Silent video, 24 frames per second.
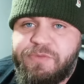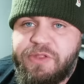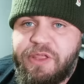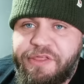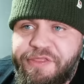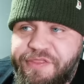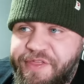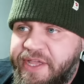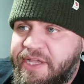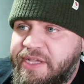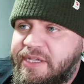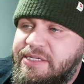
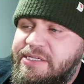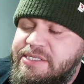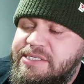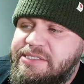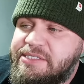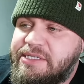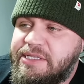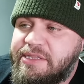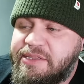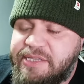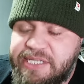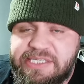
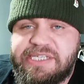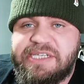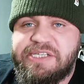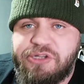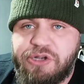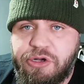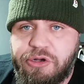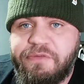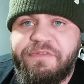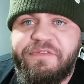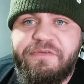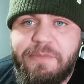thinks this is
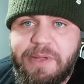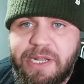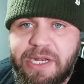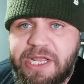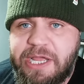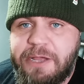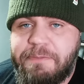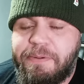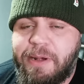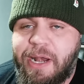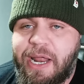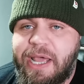an
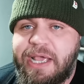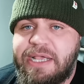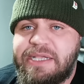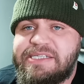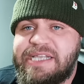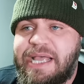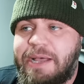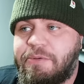unfamiliar place.